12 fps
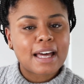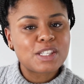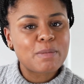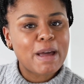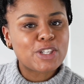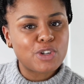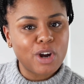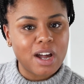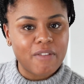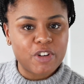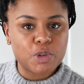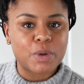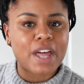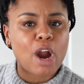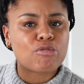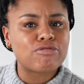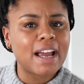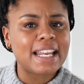Customize your coverage with
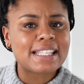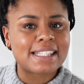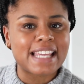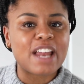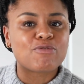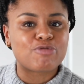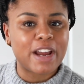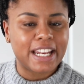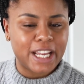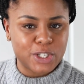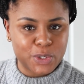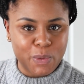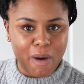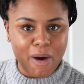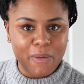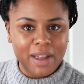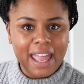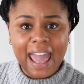our Ready Set Radiant
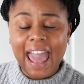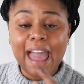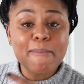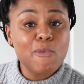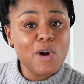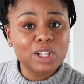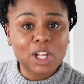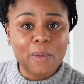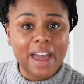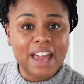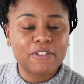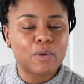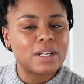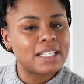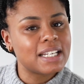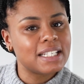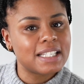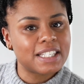Duo. Add more Glow Ahead for a
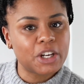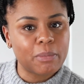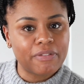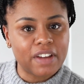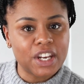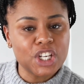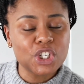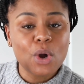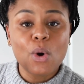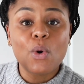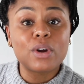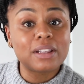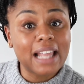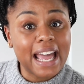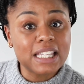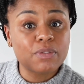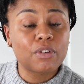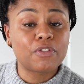tinted serum finish or
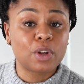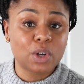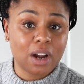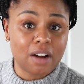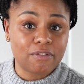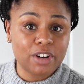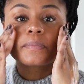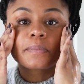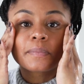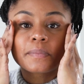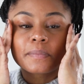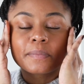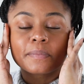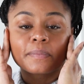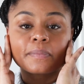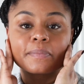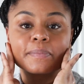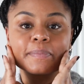less for fuller coverage.
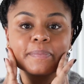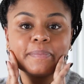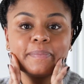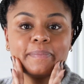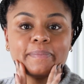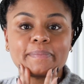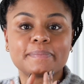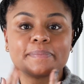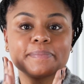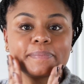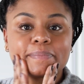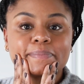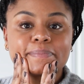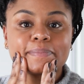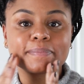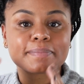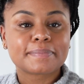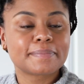Either way, this duo boosts your
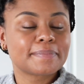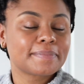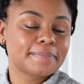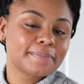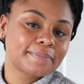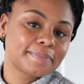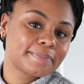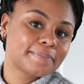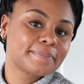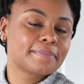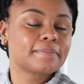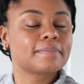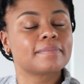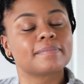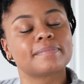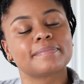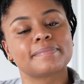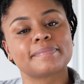radiance and gives you a flawless
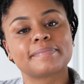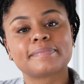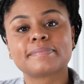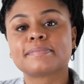finish.